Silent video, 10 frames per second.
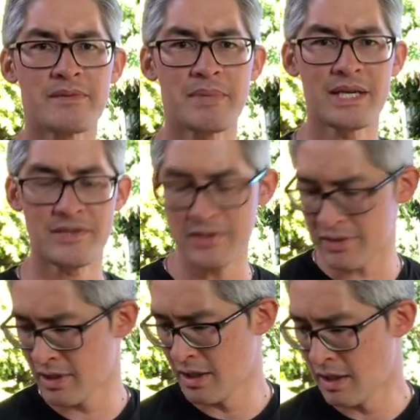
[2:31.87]
and pieces.
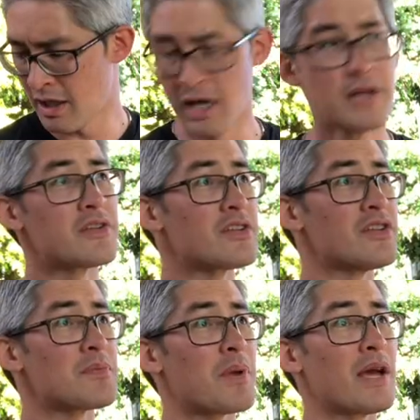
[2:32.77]
Excuse
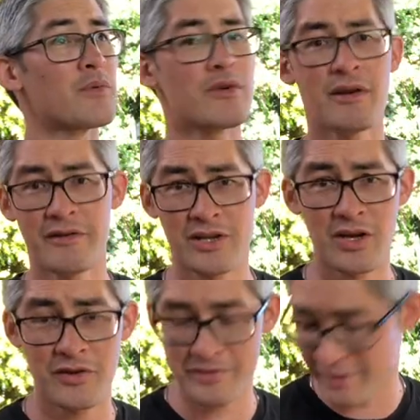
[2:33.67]
the plane, we're out in the
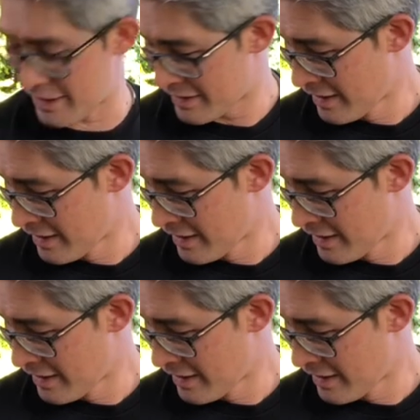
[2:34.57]
garden today.